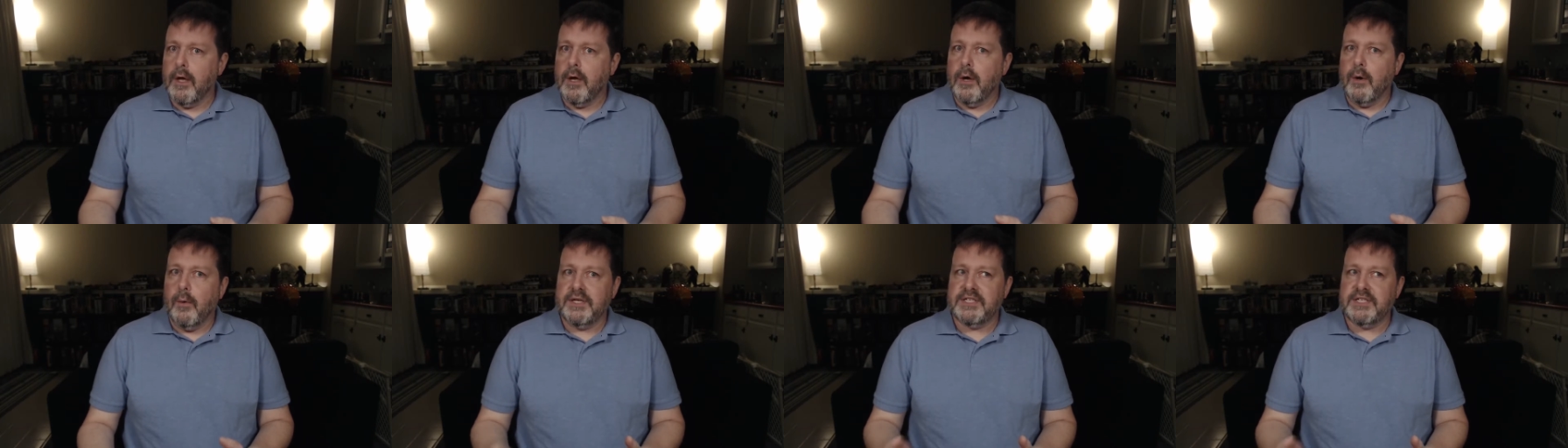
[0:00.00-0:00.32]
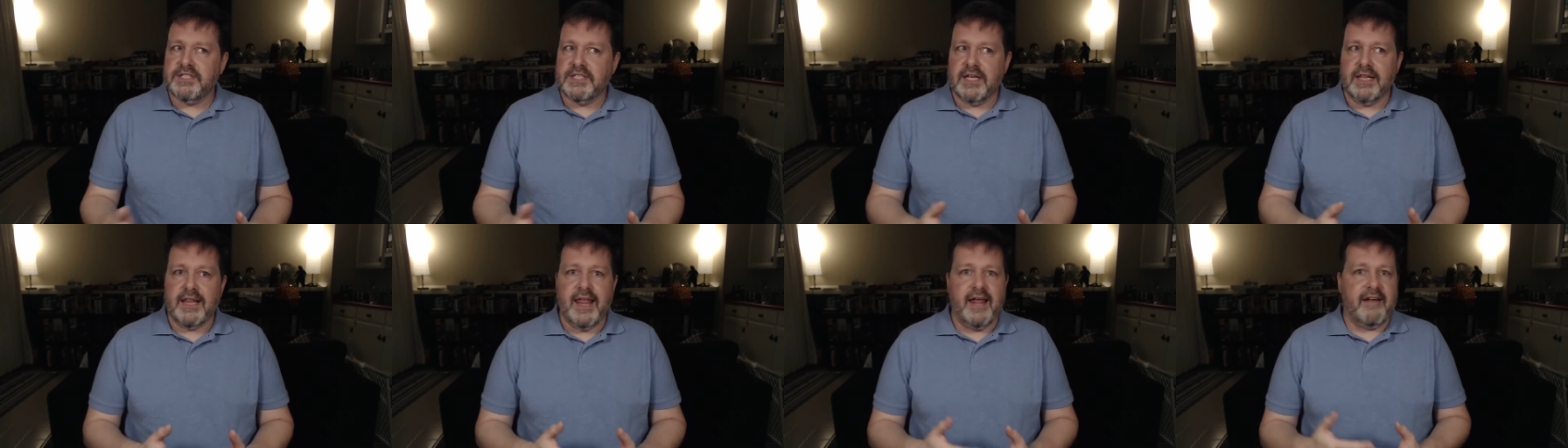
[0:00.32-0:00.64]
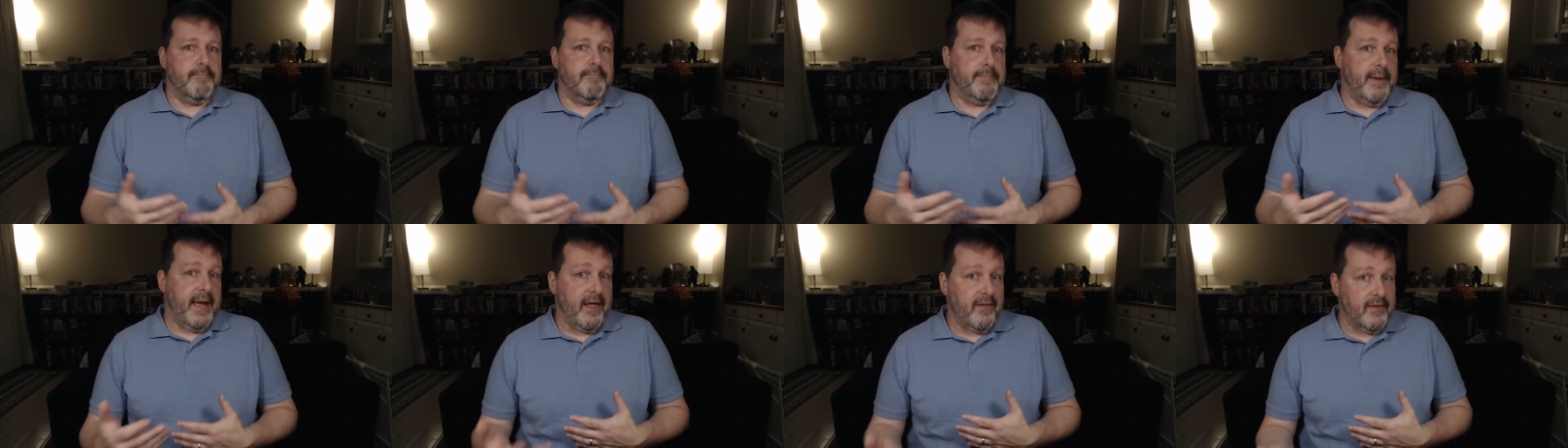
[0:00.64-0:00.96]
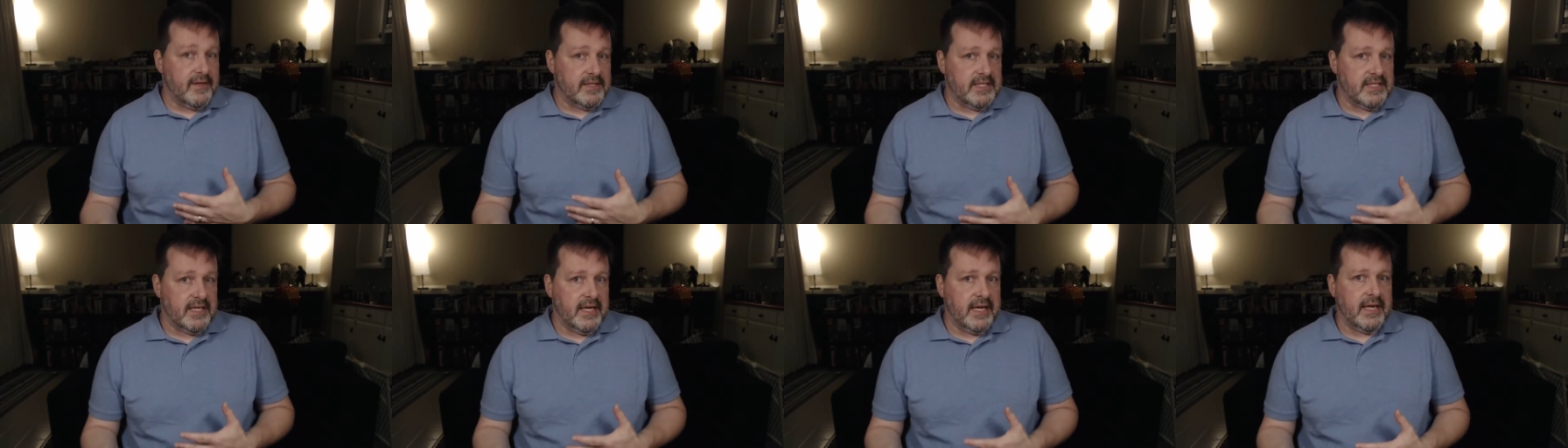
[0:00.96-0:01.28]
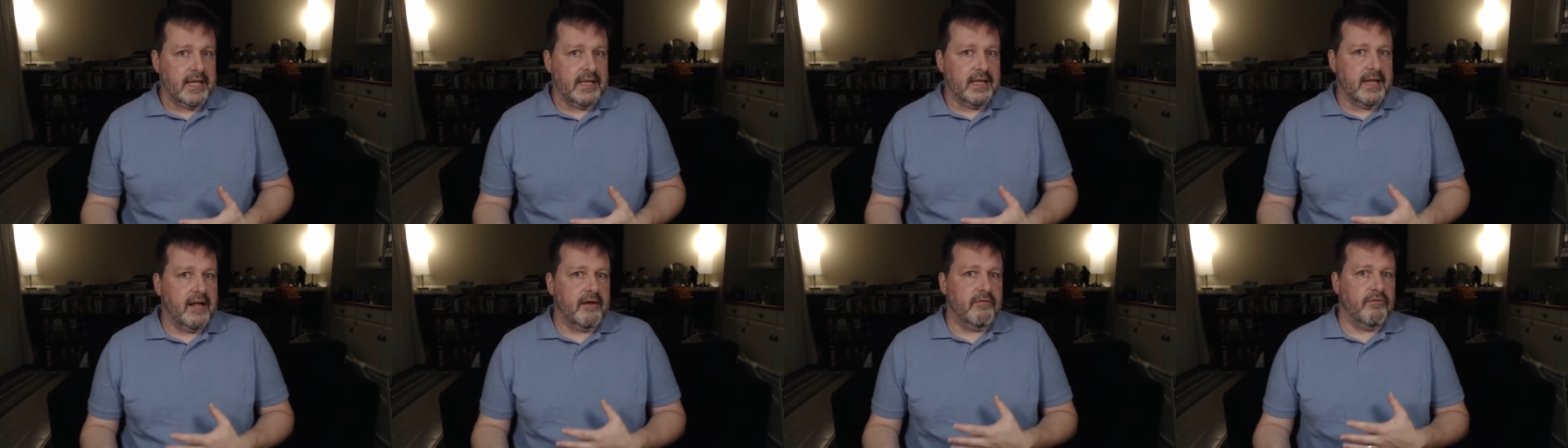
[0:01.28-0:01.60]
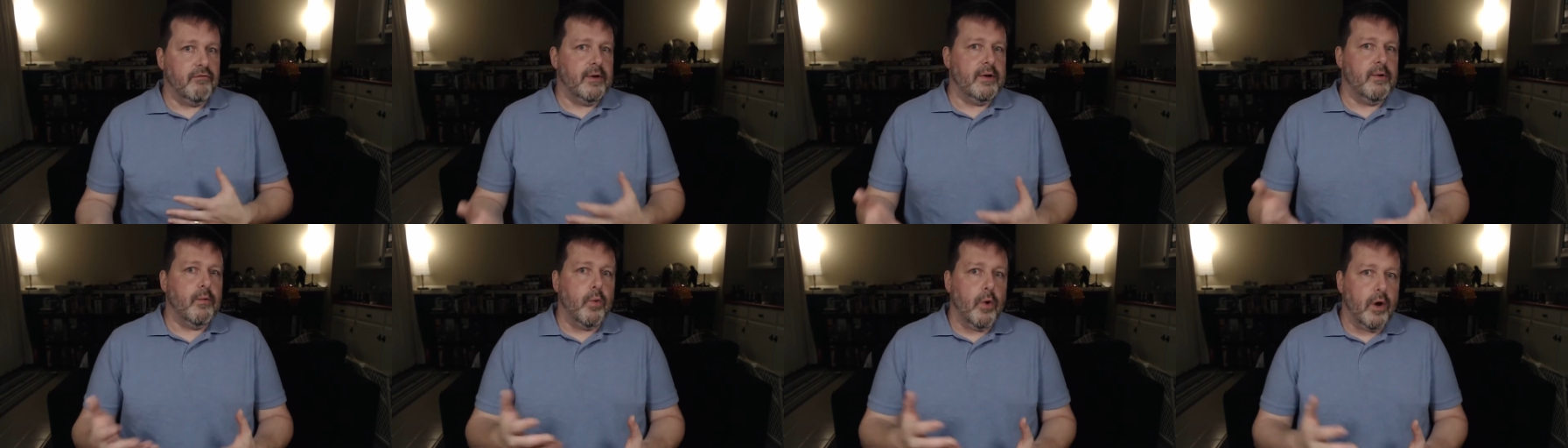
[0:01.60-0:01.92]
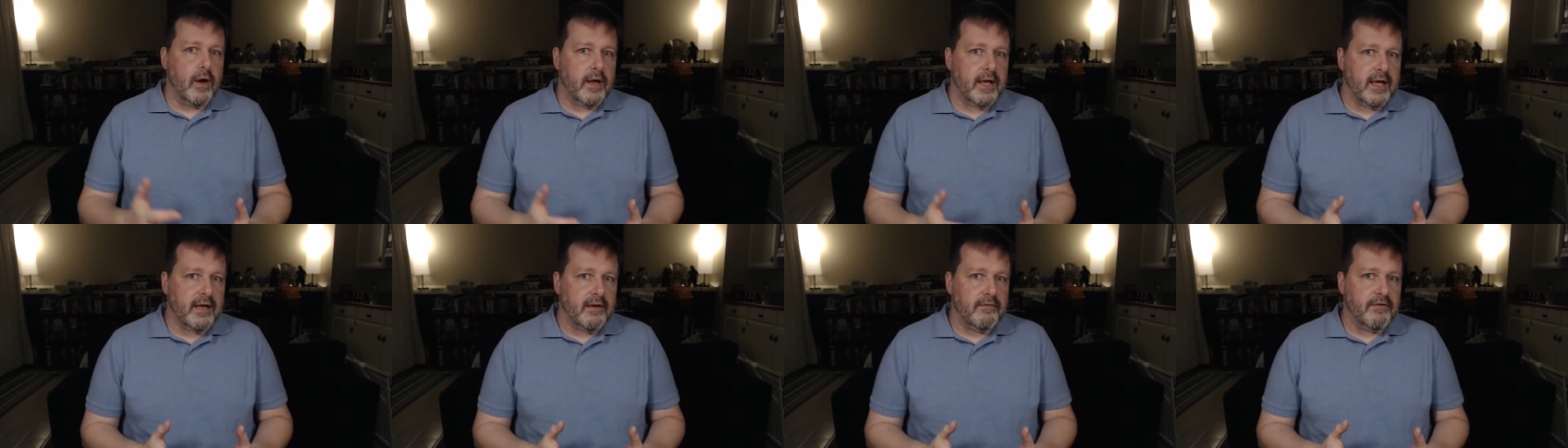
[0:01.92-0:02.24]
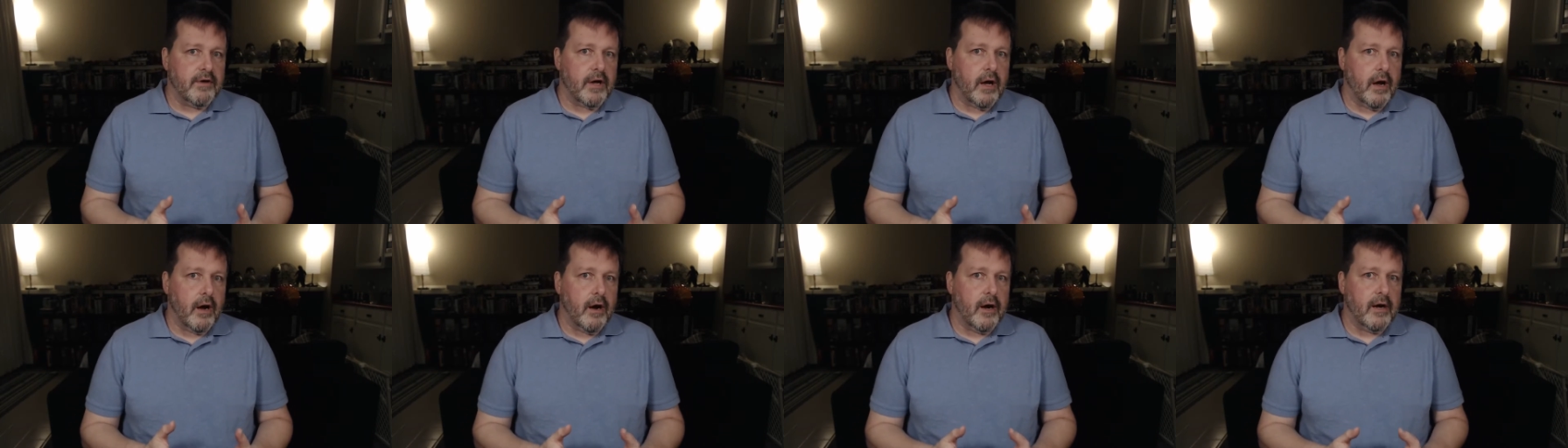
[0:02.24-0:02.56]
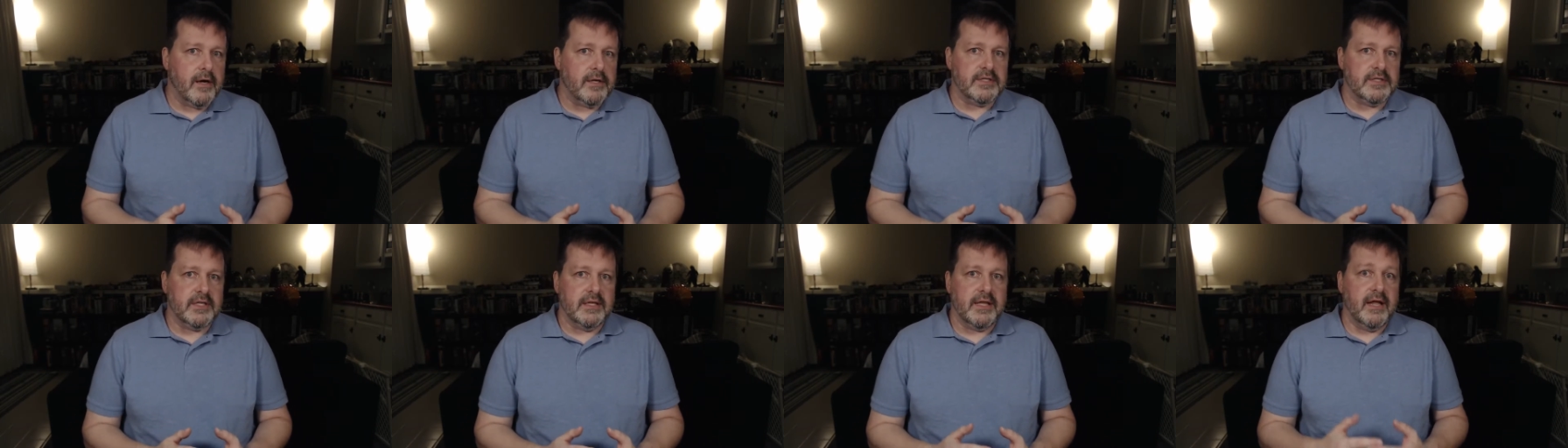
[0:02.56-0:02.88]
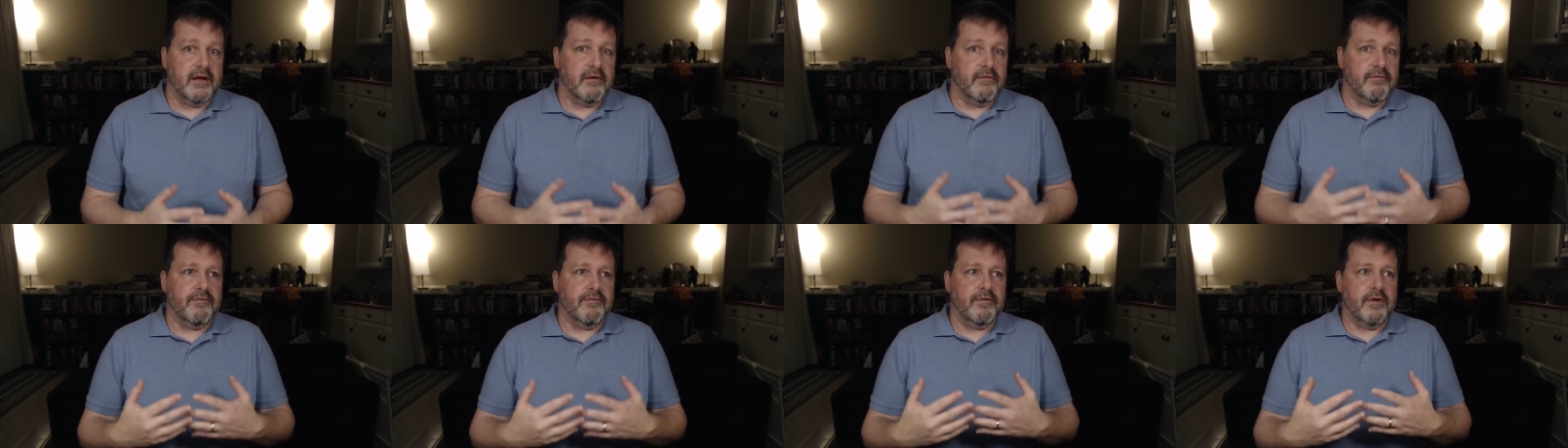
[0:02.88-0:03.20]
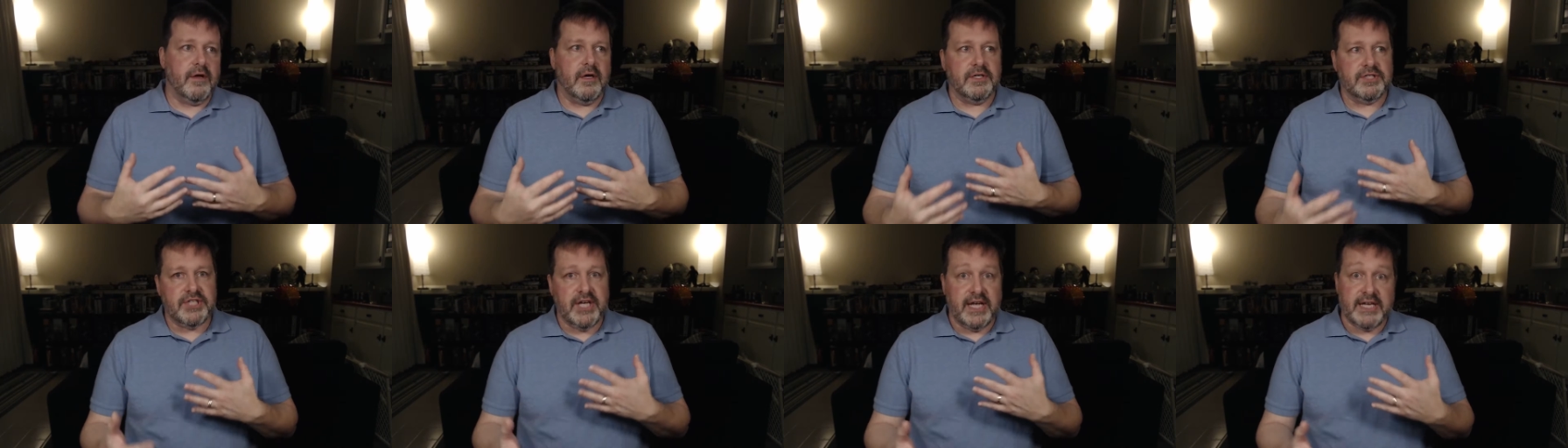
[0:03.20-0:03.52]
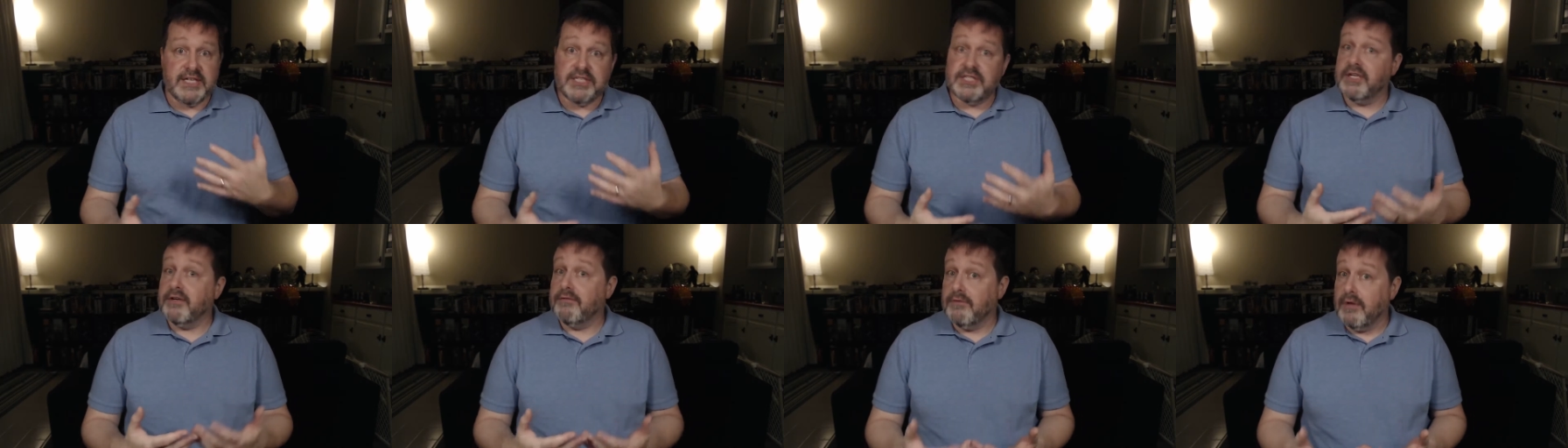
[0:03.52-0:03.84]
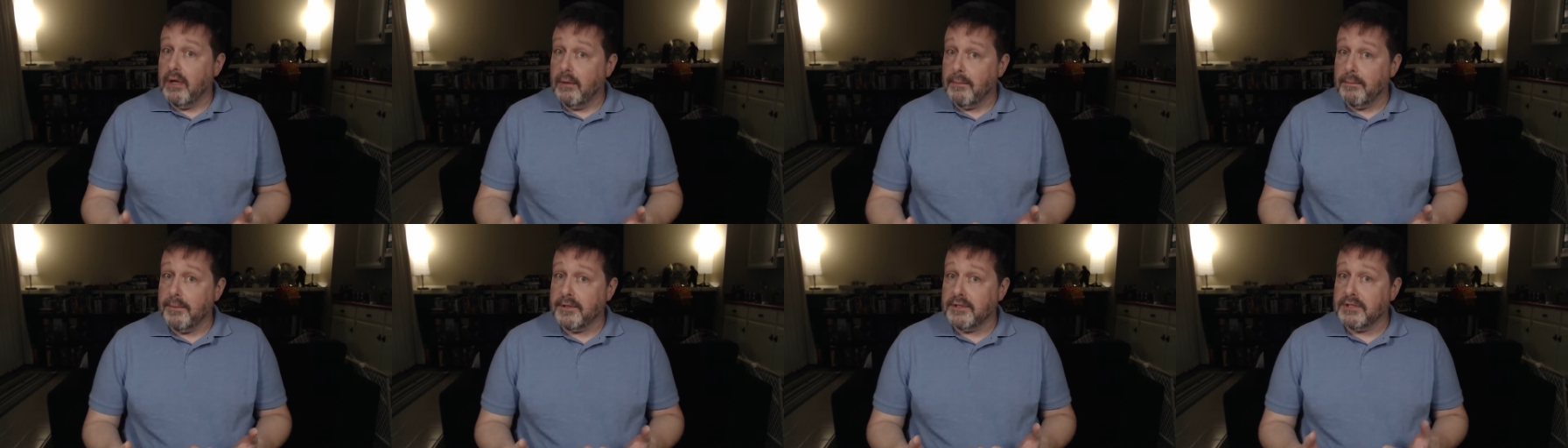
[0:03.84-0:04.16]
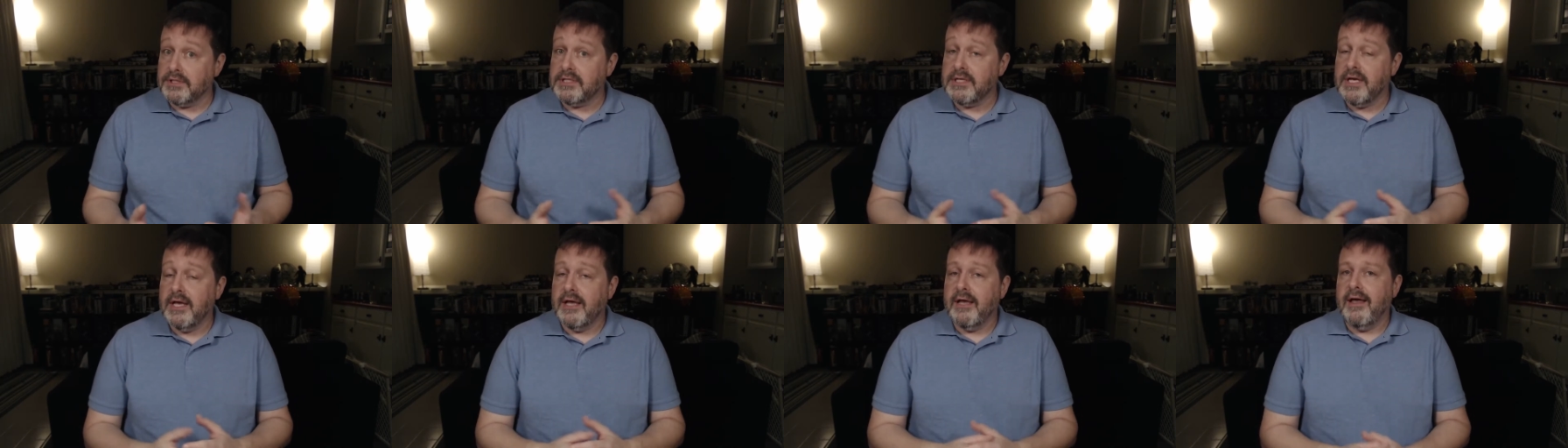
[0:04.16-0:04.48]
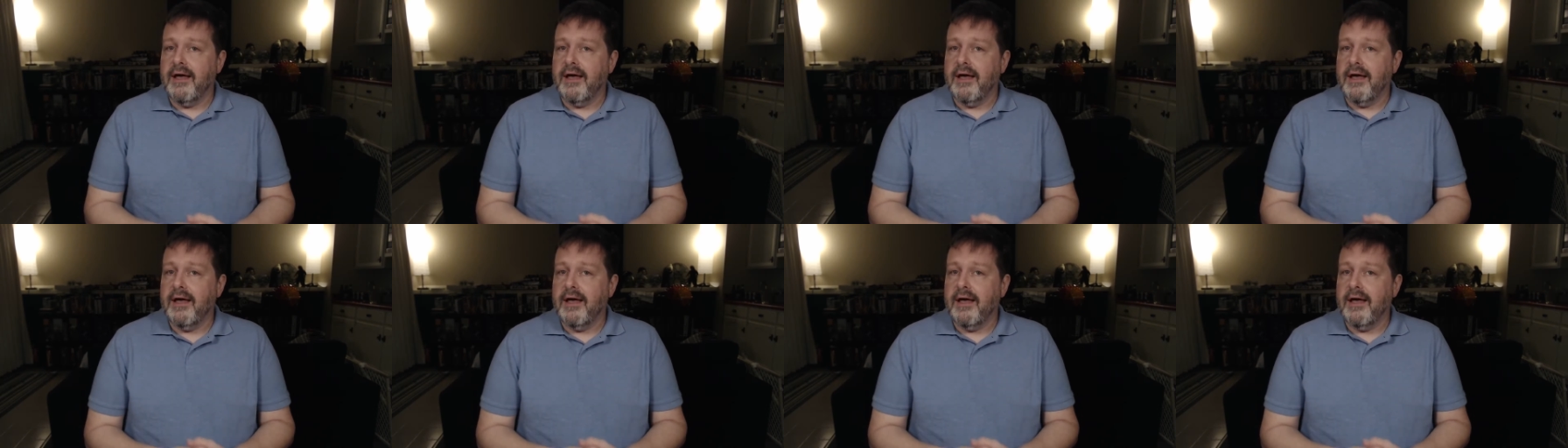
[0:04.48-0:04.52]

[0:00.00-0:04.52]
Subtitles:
which did a lot of balancing, a lot of reworking of cards, a lot of changing of numbers,